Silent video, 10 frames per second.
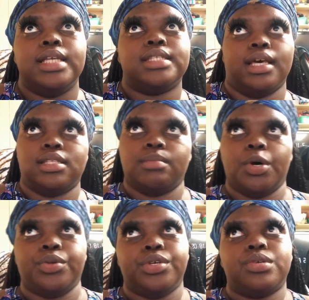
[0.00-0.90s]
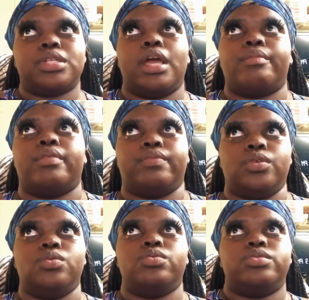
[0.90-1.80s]
testimonials and
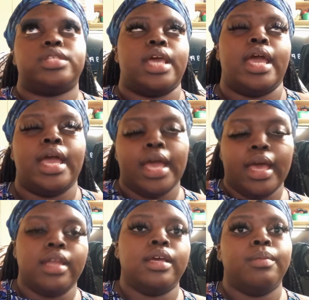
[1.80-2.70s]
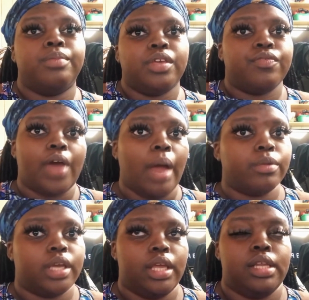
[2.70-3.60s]
reviews can be
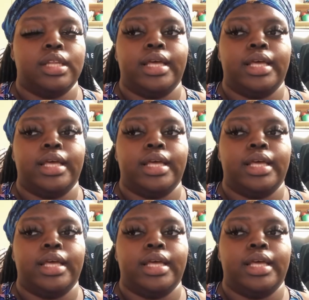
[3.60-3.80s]
fabricated.